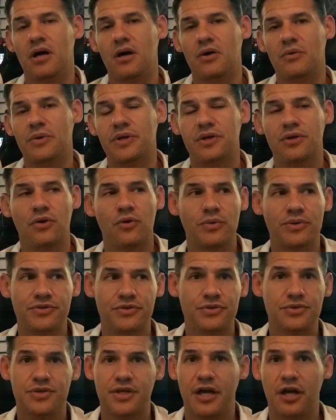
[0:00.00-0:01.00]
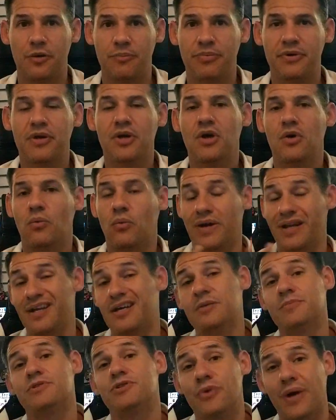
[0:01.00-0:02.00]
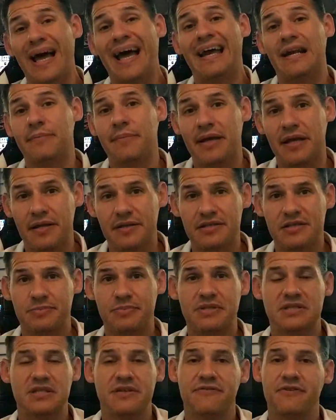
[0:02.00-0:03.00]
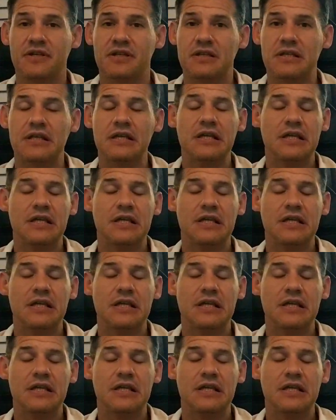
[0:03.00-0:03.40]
We can always use the help when it comes to animating specifically.